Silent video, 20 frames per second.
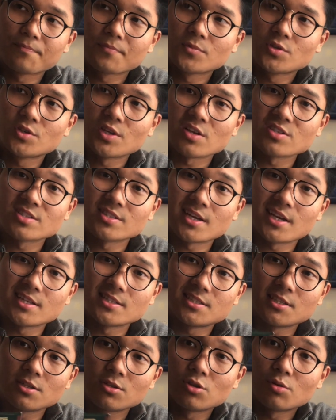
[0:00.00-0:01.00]

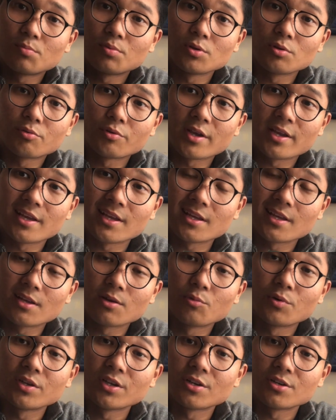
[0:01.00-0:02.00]
2019 Nobel Laureate
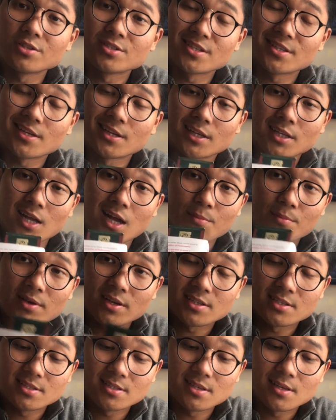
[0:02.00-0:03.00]
winners in
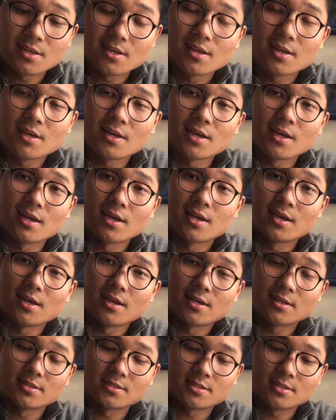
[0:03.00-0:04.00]
economics,
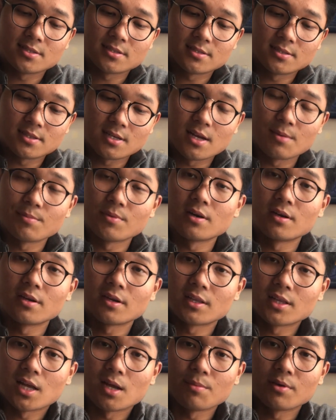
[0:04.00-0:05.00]
and I
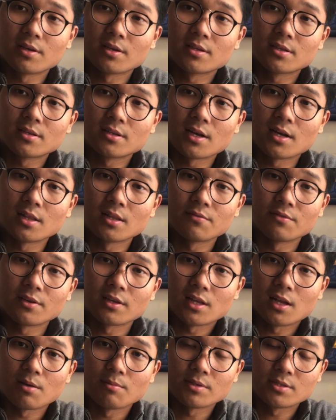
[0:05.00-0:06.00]
love
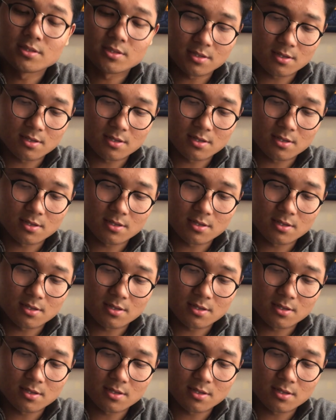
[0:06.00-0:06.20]
economics.